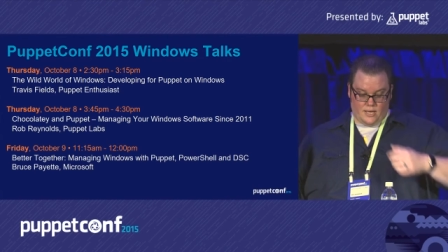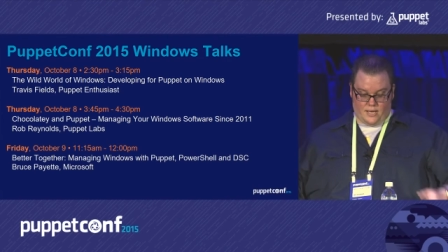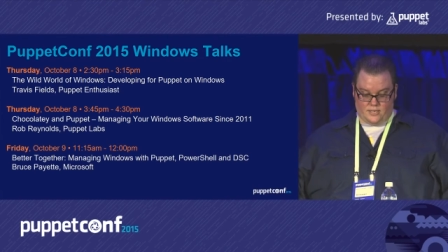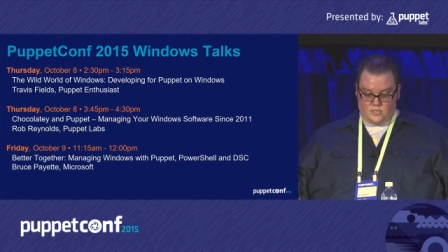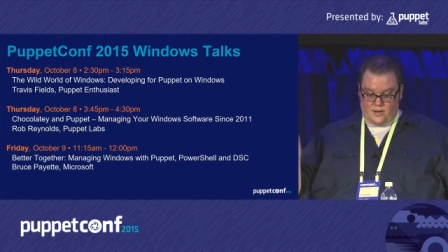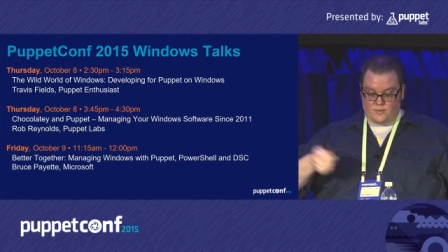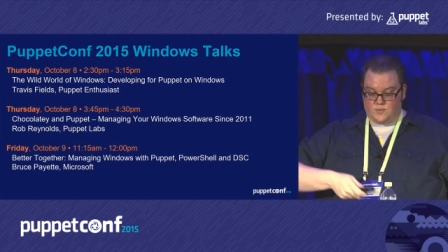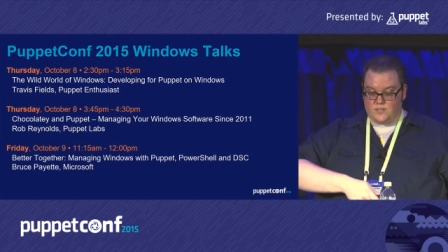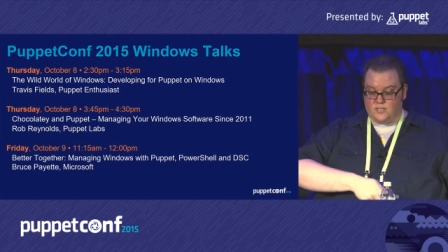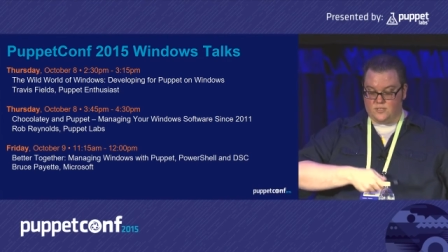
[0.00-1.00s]
Uh, Travis
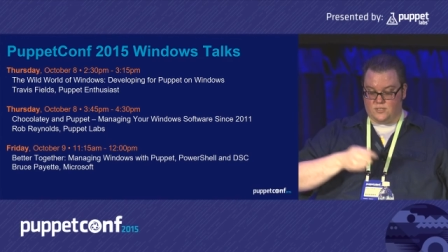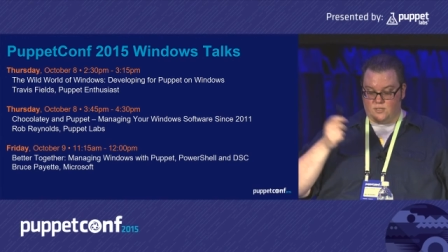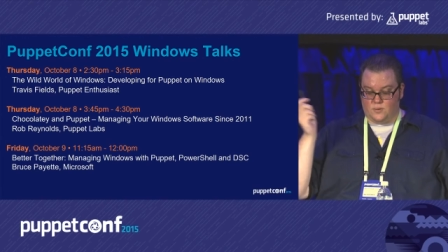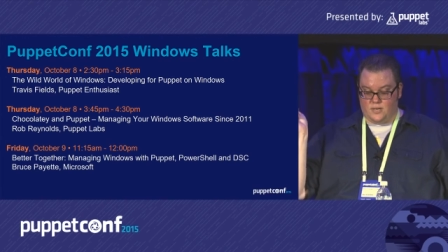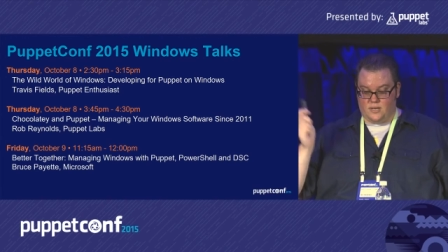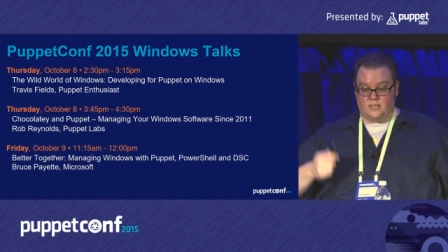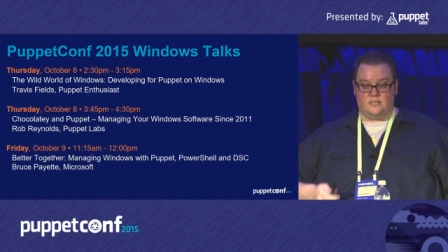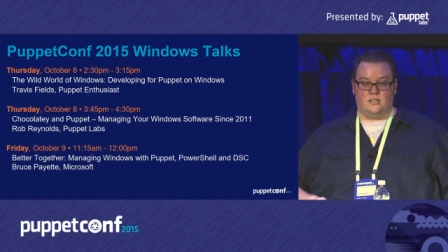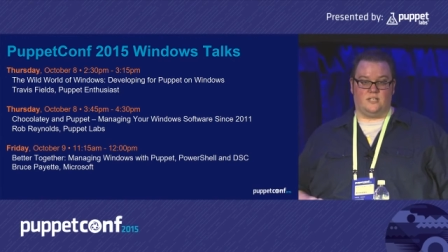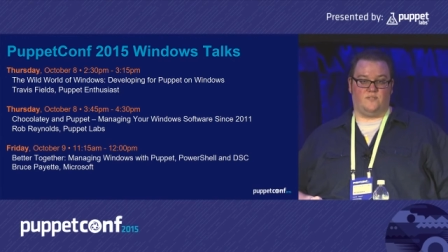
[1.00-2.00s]
Fields will do one
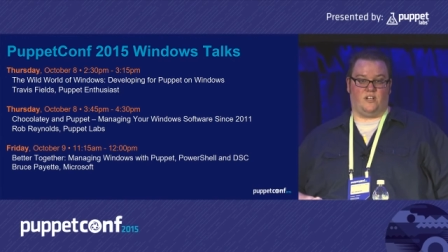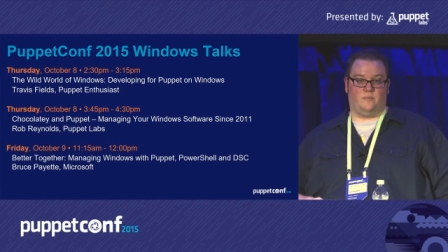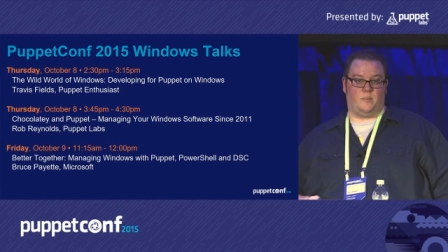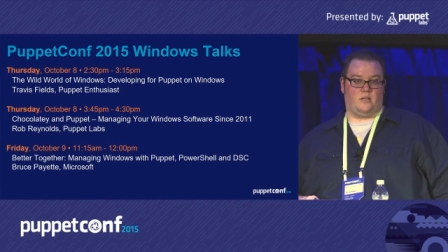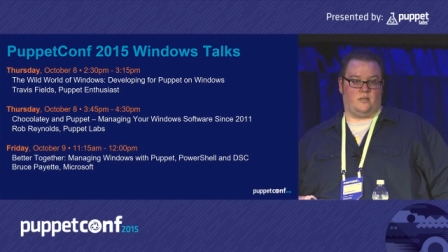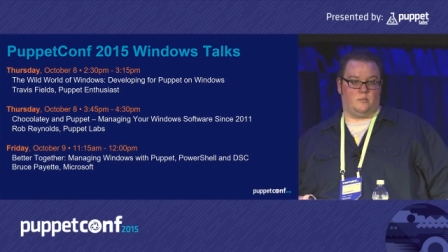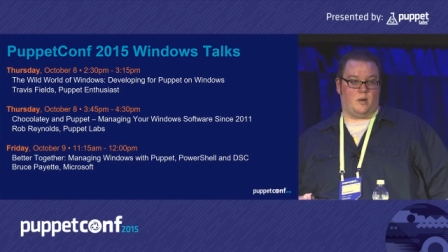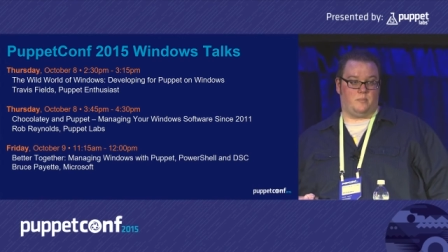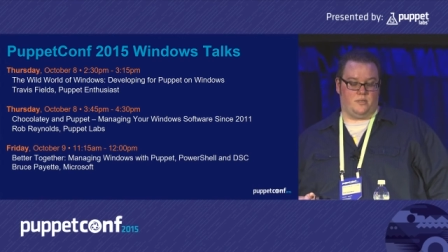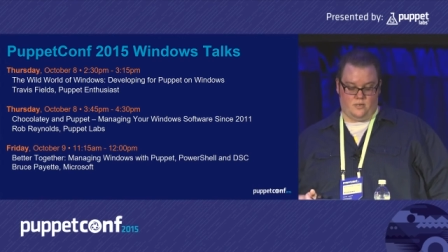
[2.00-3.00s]
on, on developing
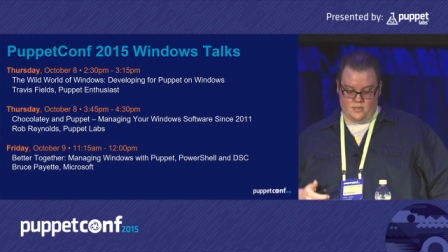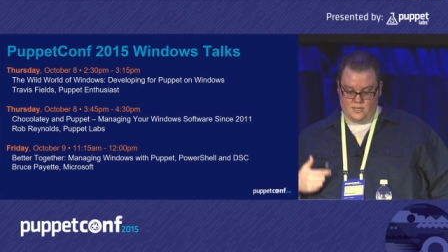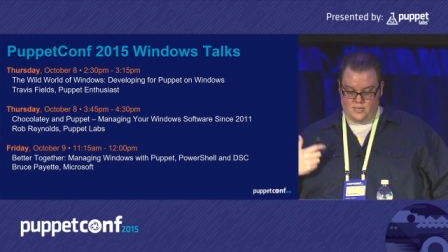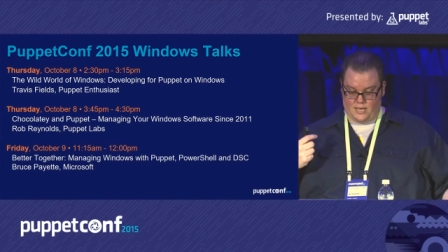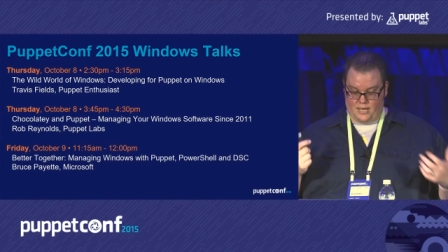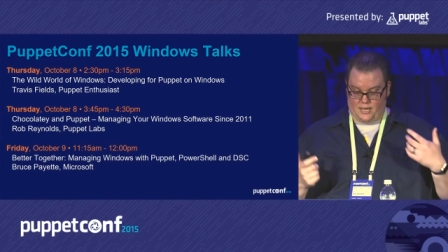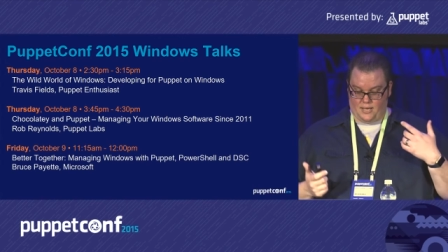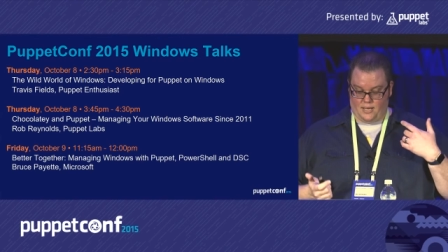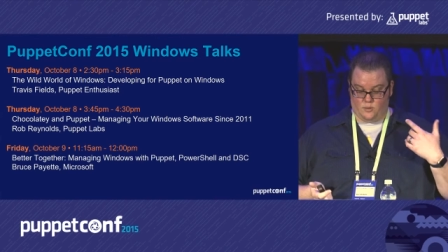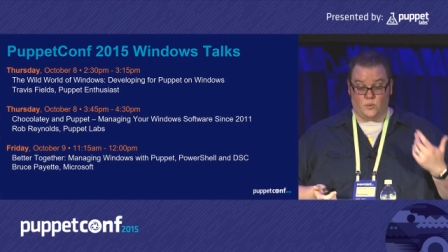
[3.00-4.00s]
Puppet uh,
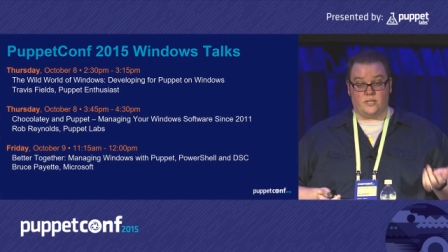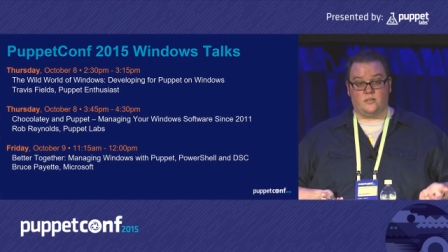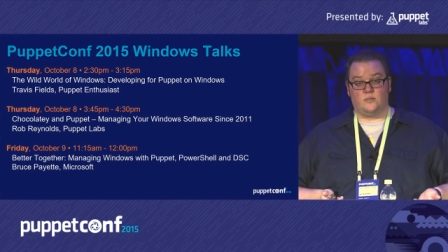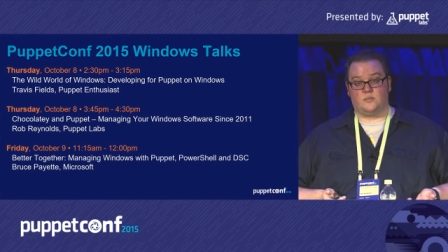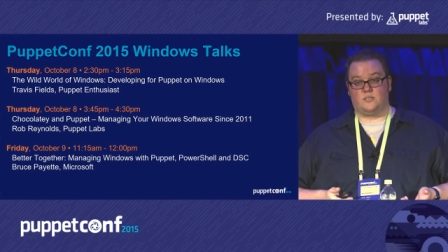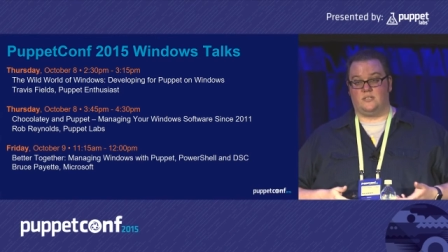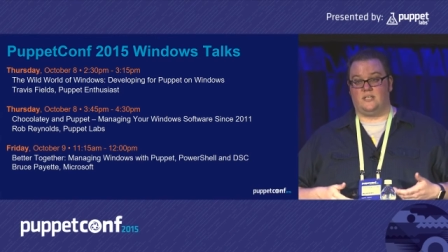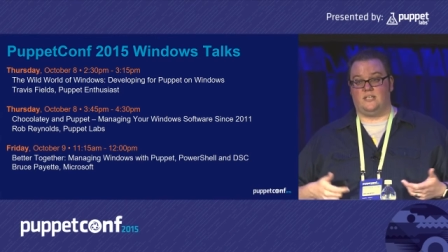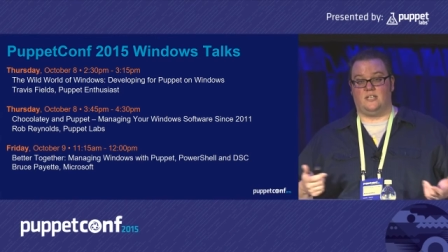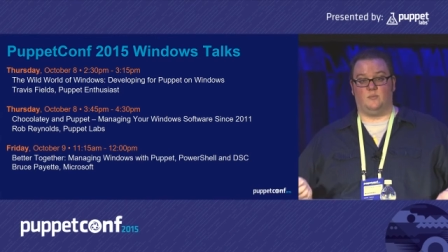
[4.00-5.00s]
on Windows, and
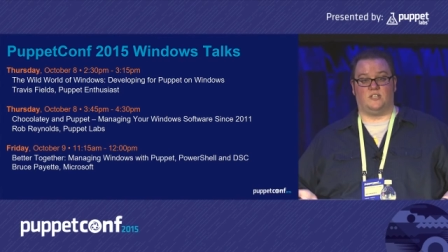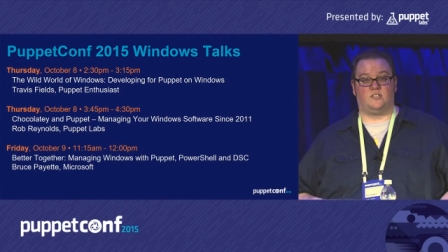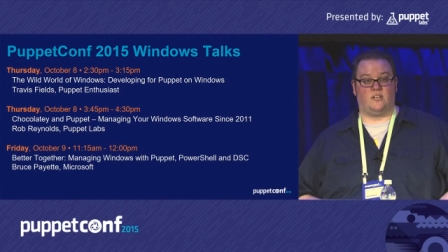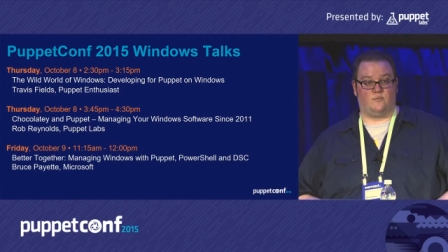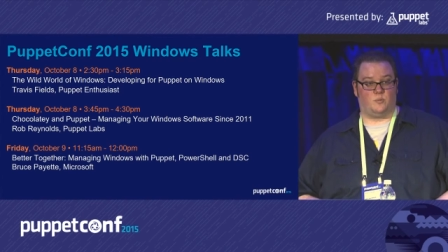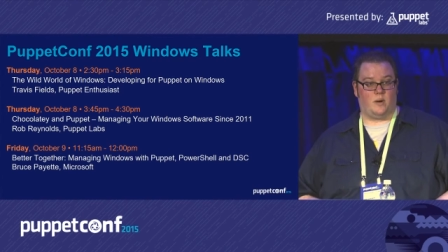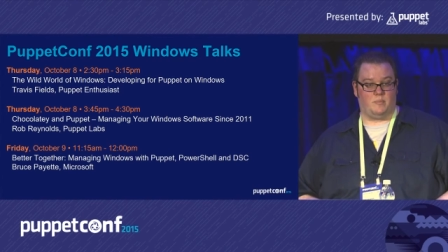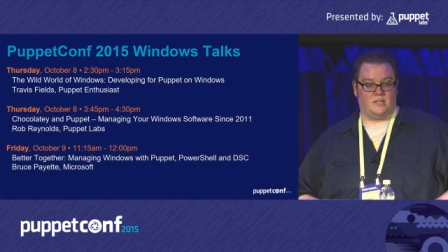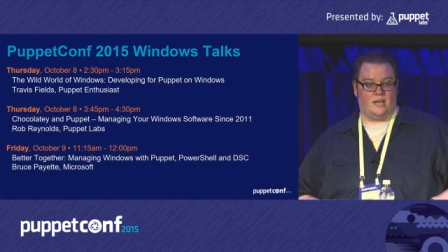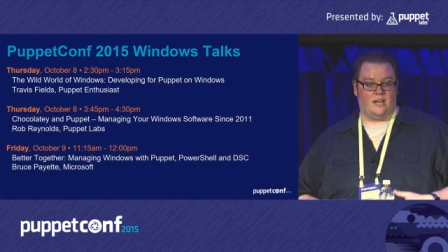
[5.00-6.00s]
he did a bunch of stuff with
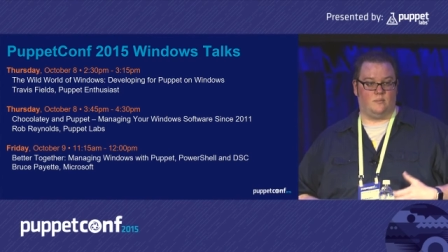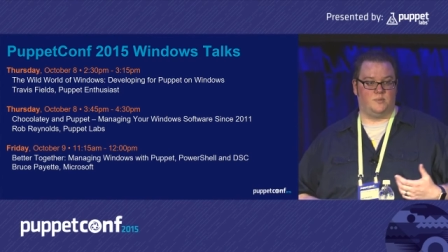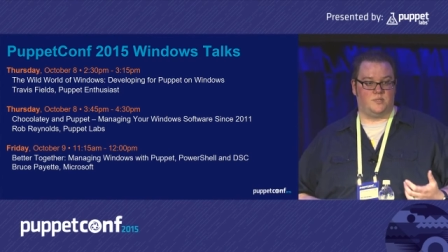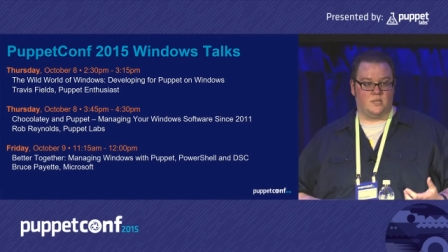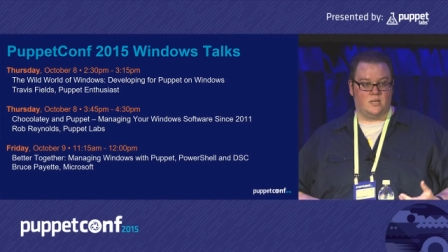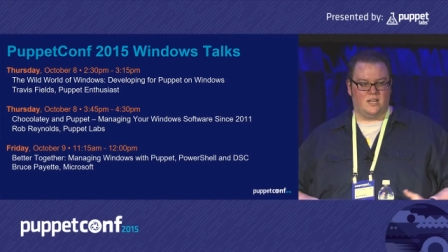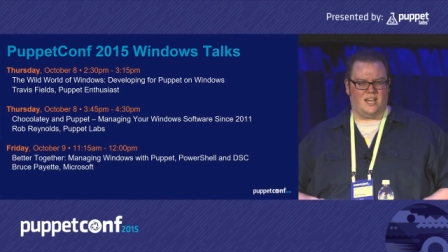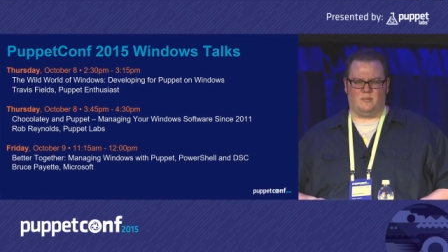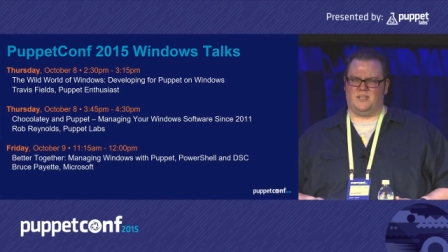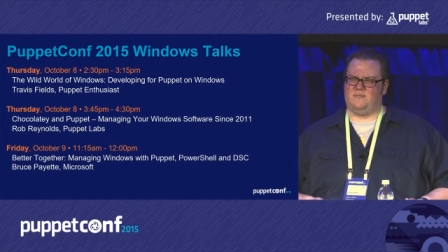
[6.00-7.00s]
Puppet Labs.
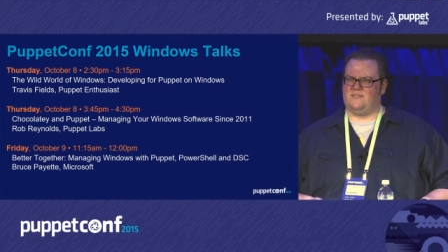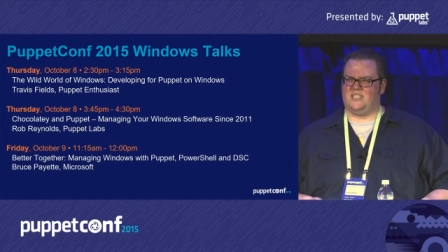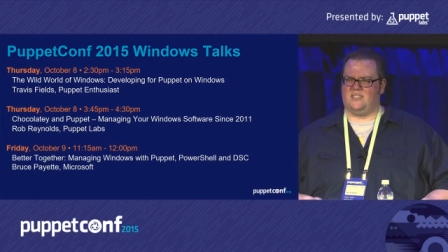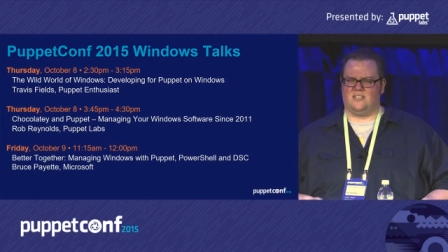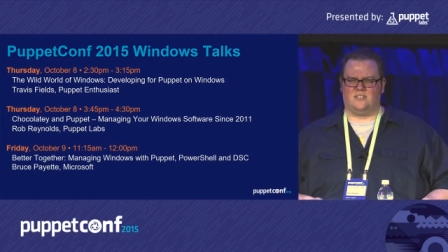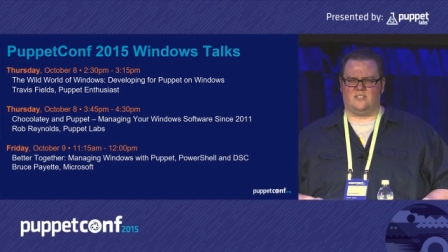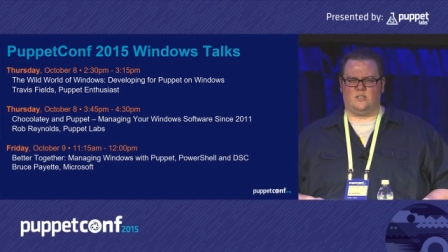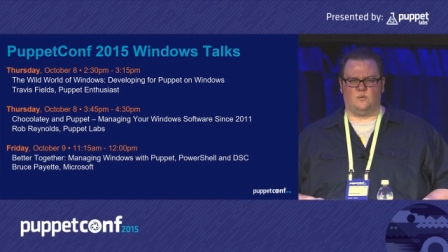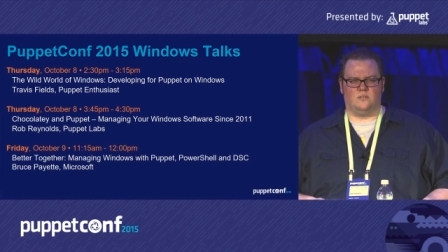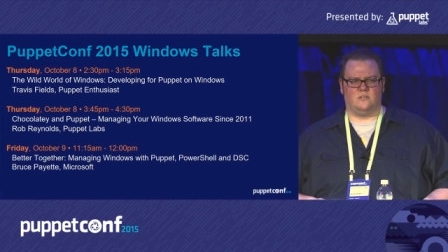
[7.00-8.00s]
I believe did the
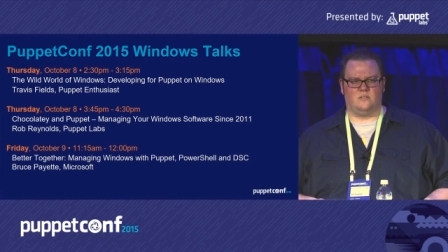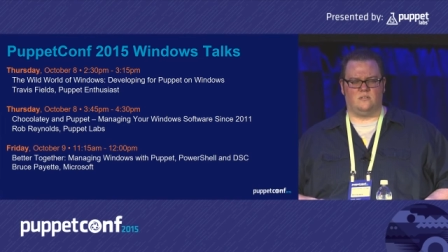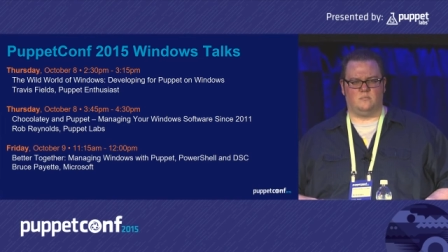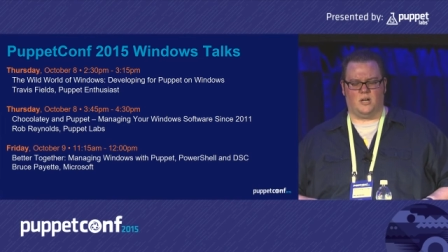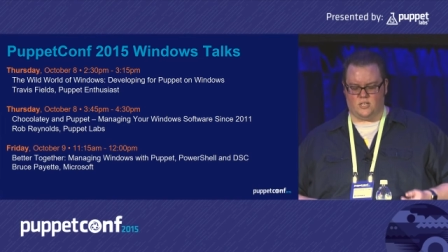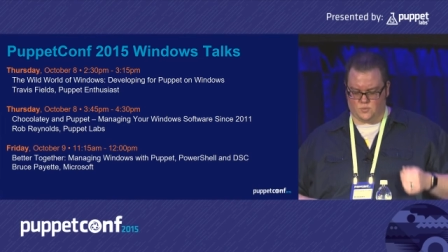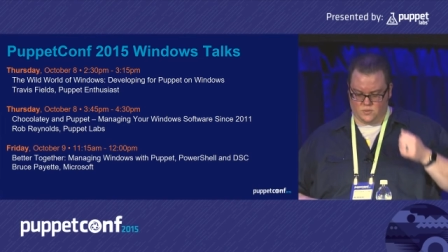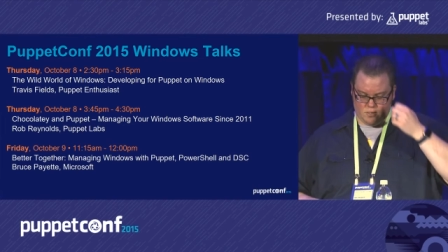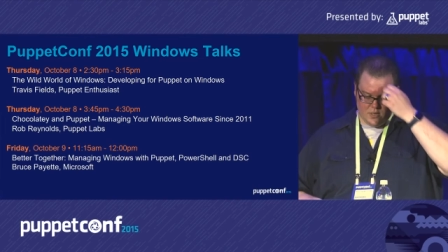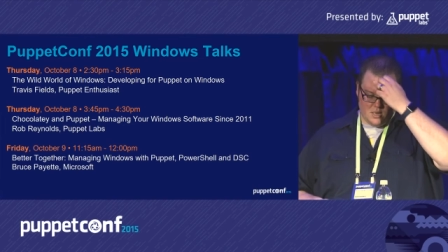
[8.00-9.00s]
SQL module.